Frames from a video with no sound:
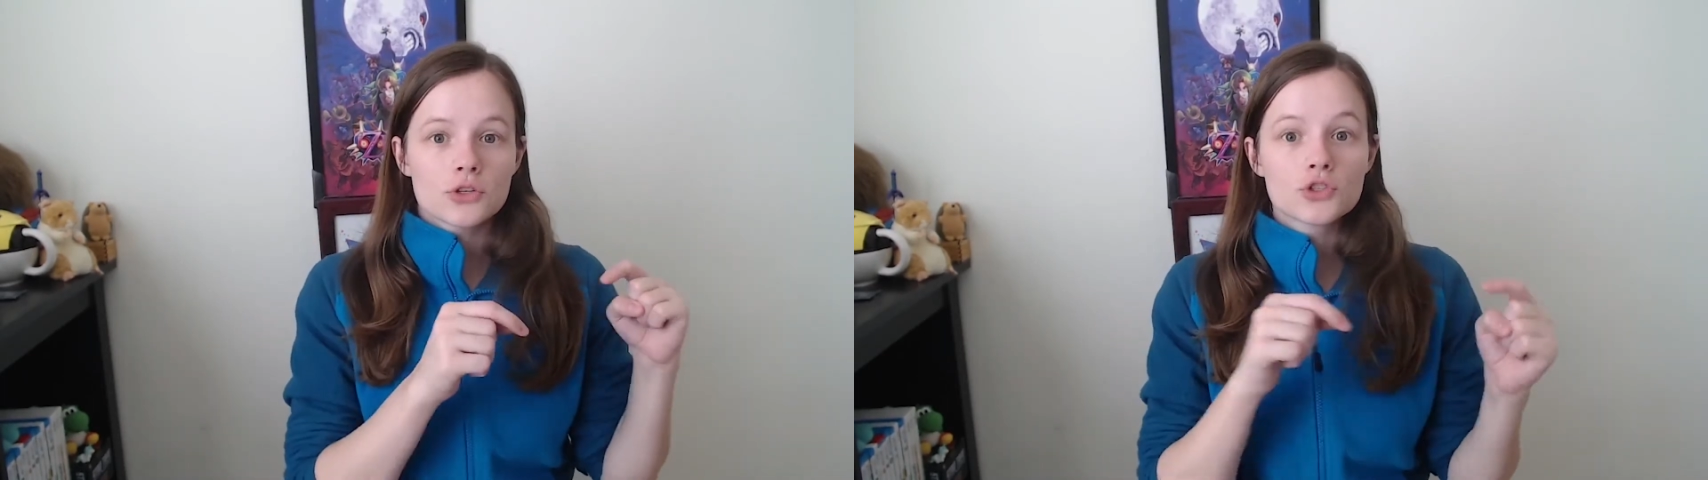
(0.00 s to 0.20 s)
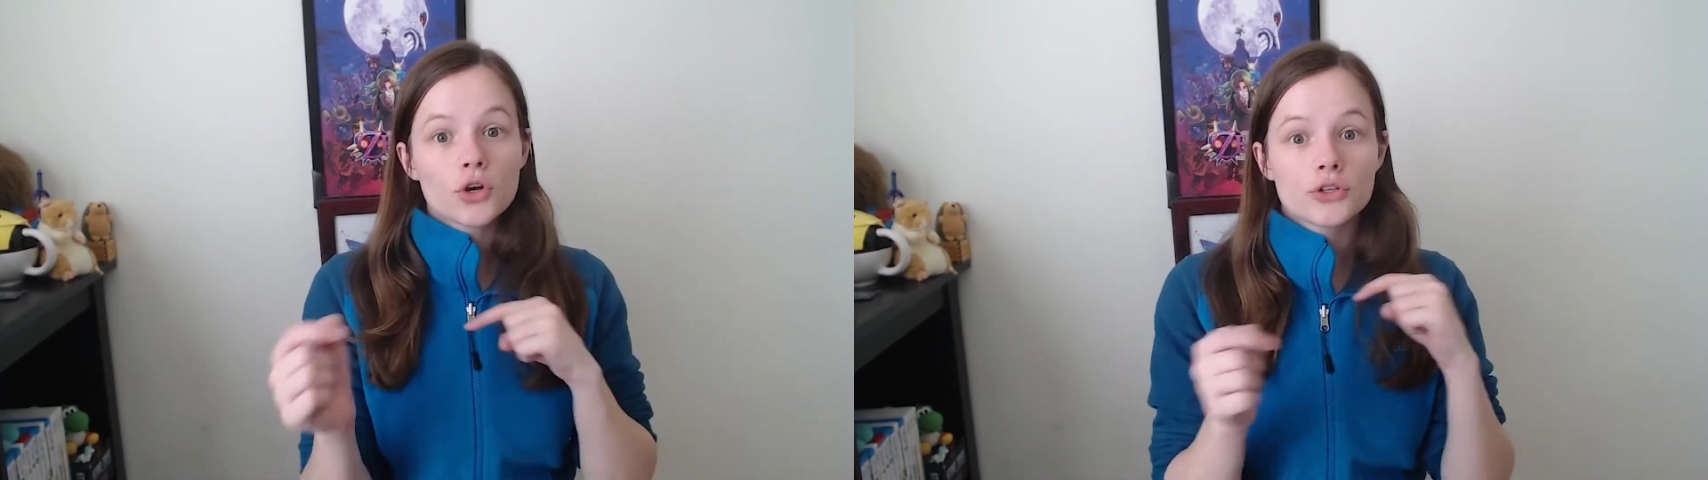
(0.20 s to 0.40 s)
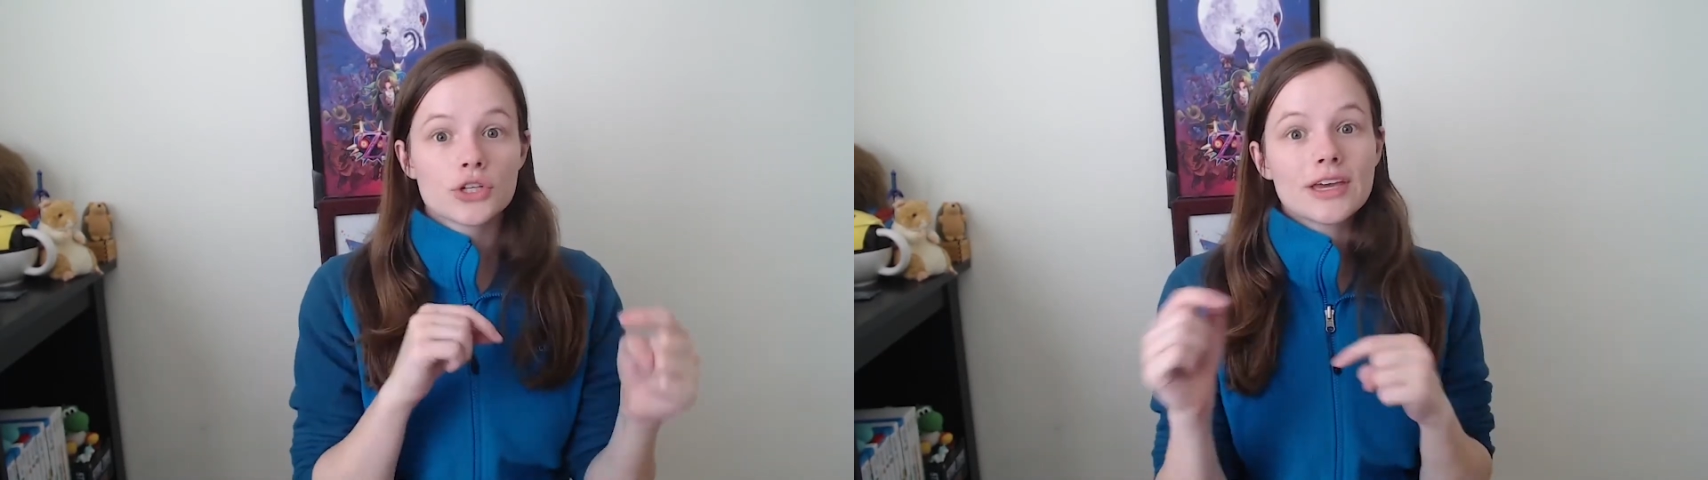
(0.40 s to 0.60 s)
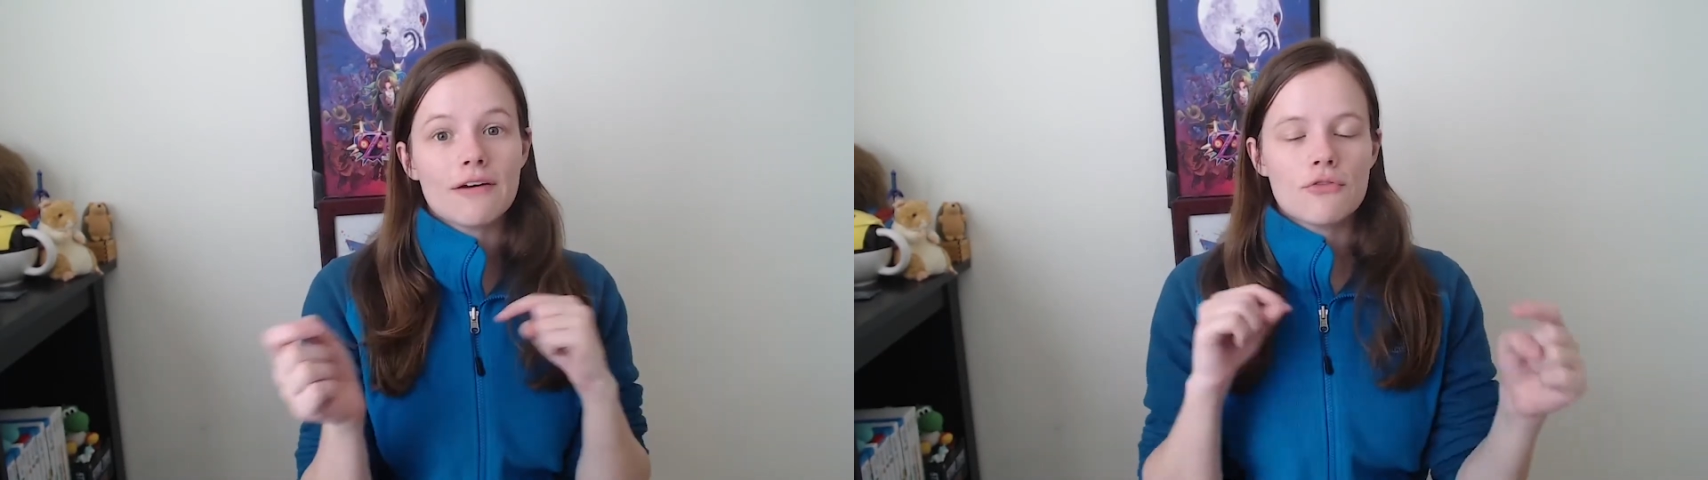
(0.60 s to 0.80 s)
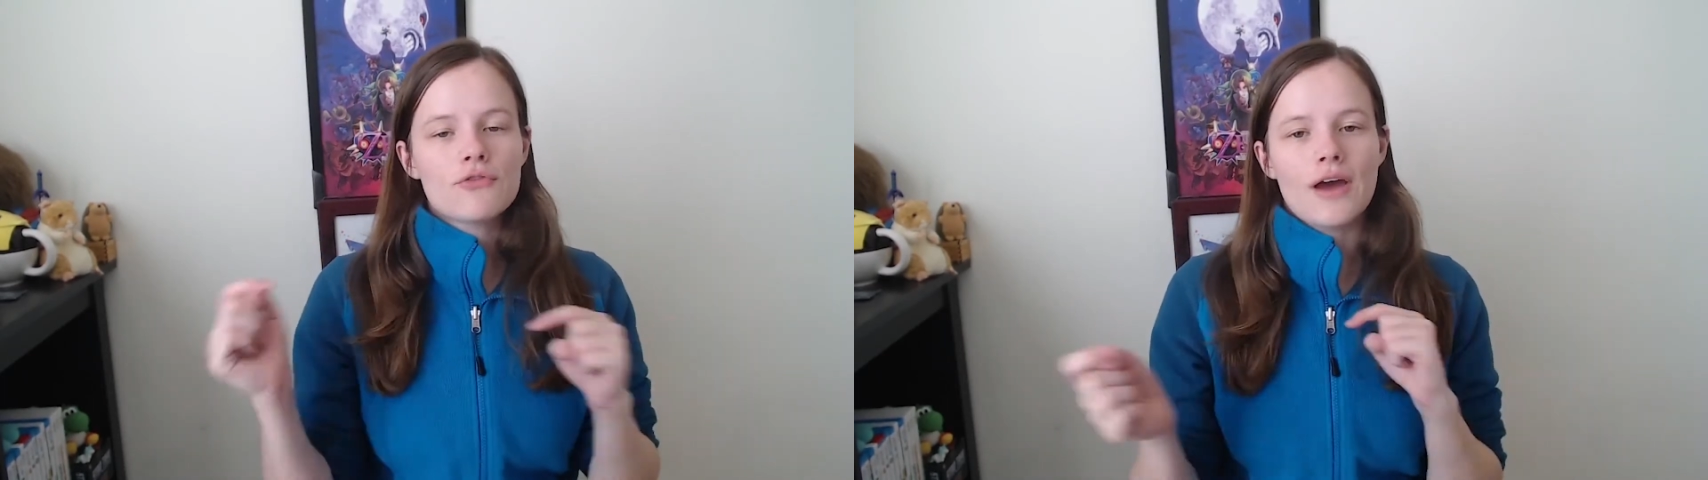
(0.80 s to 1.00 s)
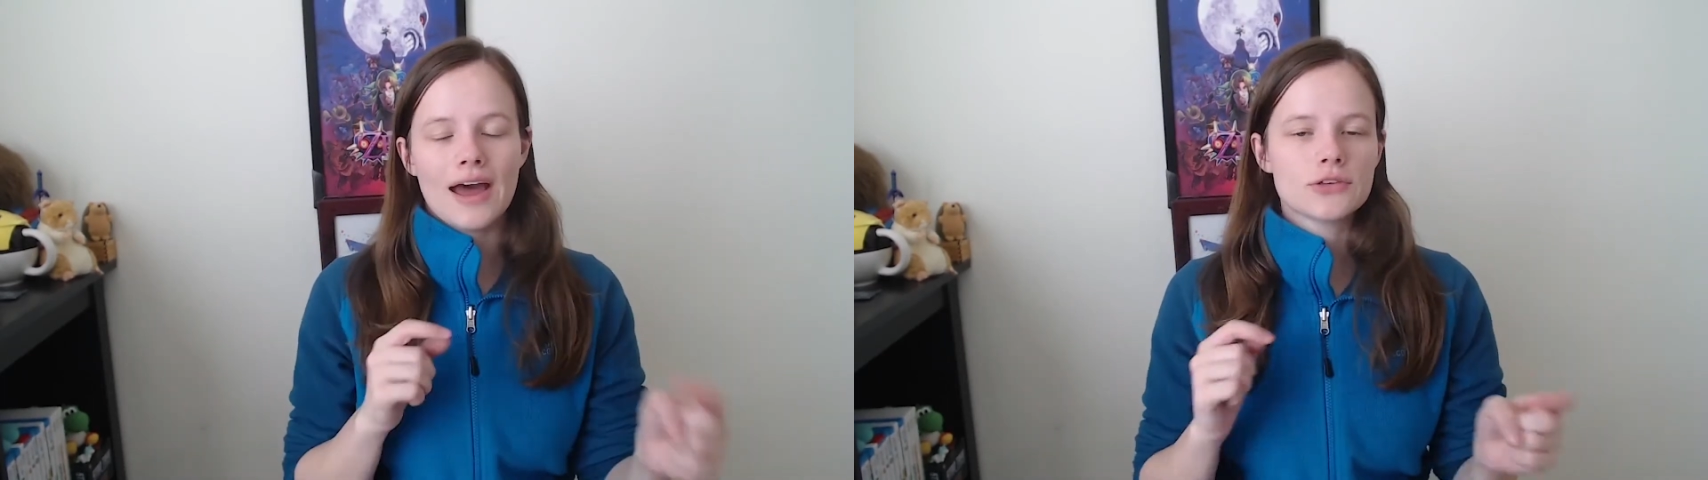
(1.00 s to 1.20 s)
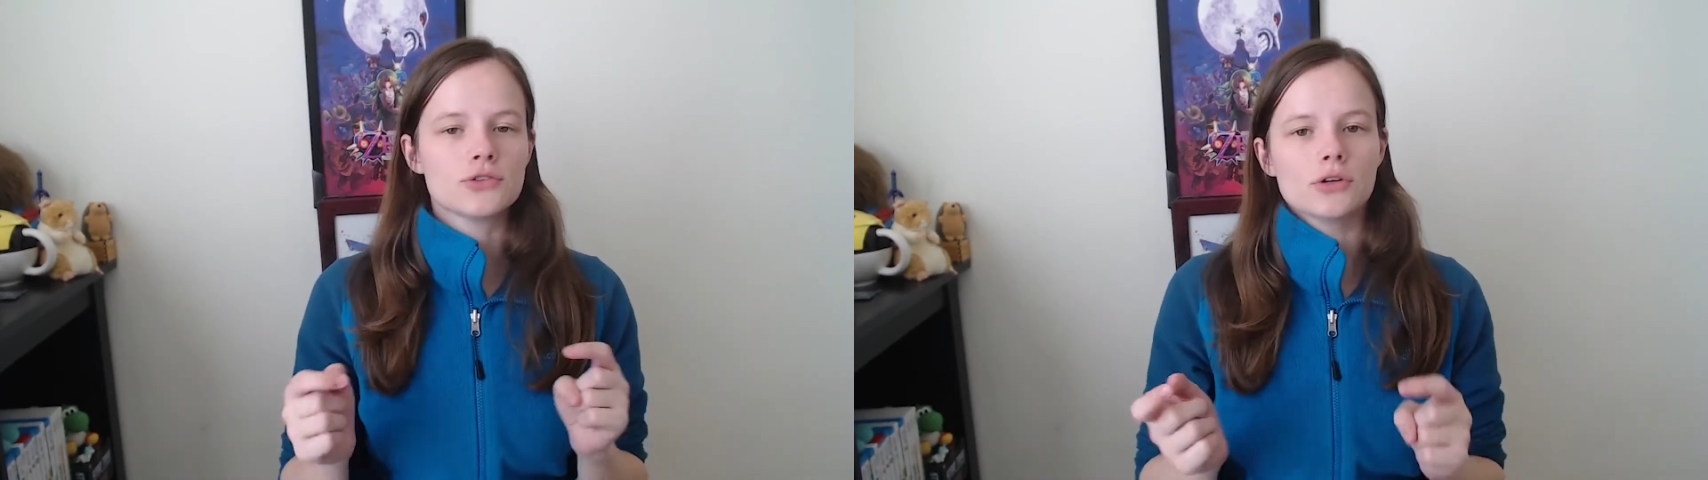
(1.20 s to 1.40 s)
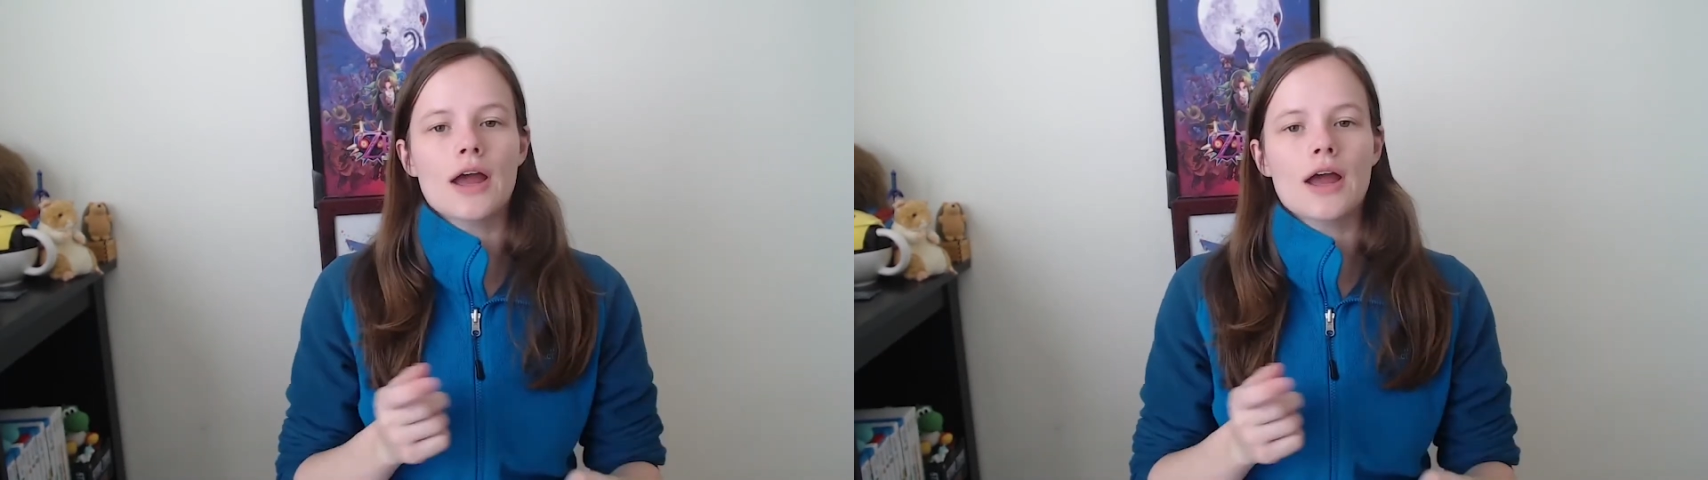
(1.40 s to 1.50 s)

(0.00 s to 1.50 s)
start to get faster